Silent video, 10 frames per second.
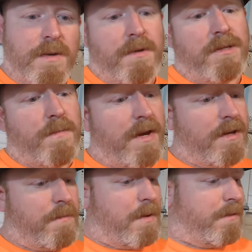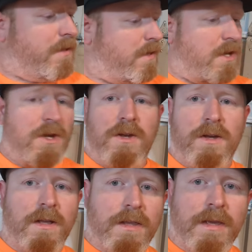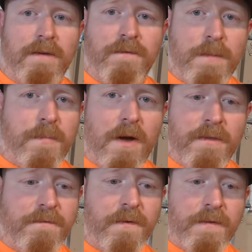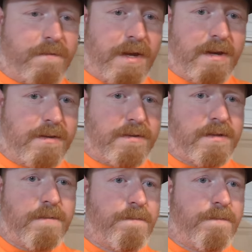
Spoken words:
I'm expecting to be able to flip on the fans